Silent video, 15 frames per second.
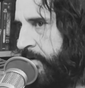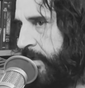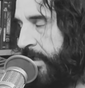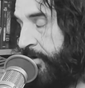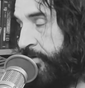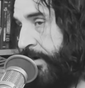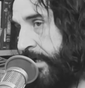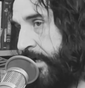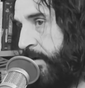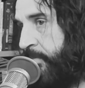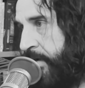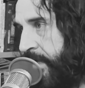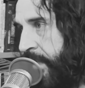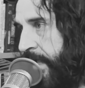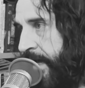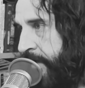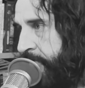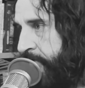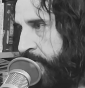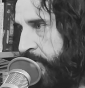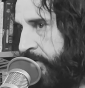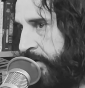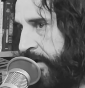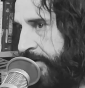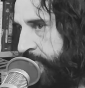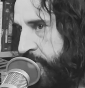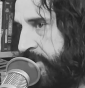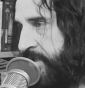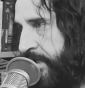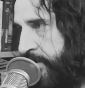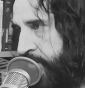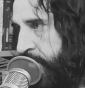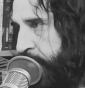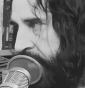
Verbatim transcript: either in midlife or have just entered